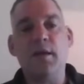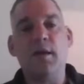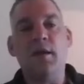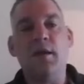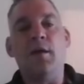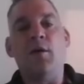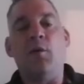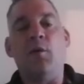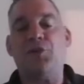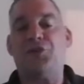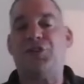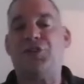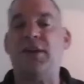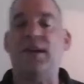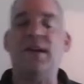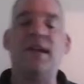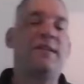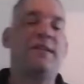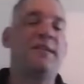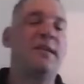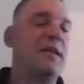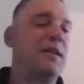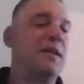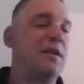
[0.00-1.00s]
Well, she didn't
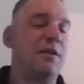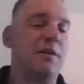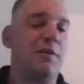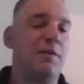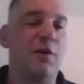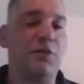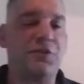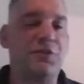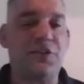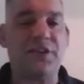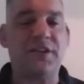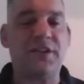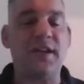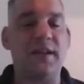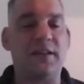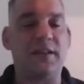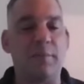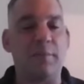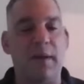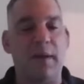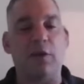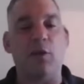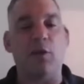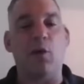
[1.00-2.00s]
say that under oath. She said that to
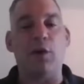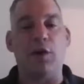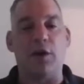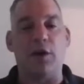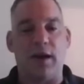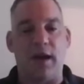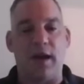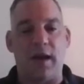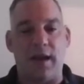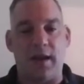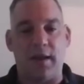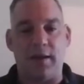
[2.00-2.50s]
my lawyer and I